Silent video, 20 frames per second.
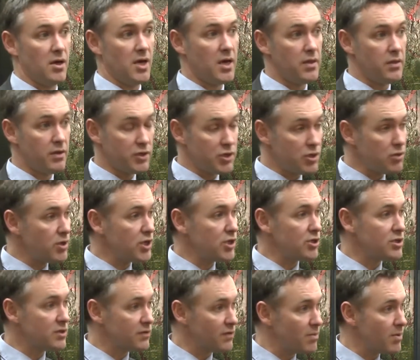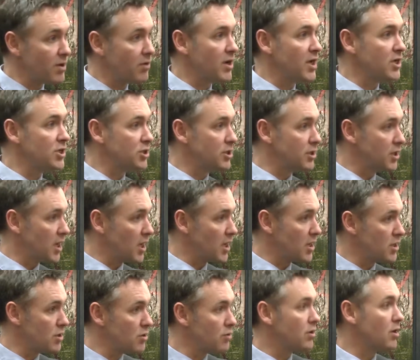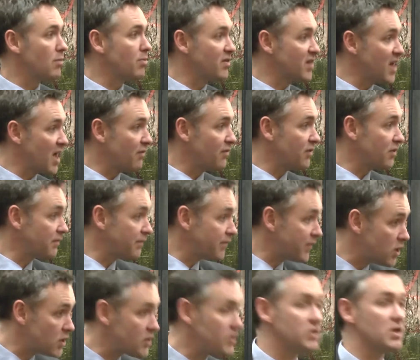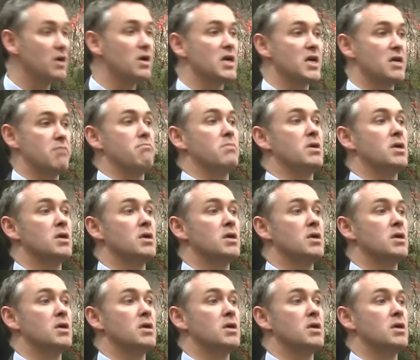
And the two issues of immigration and Europe are now, for the first time,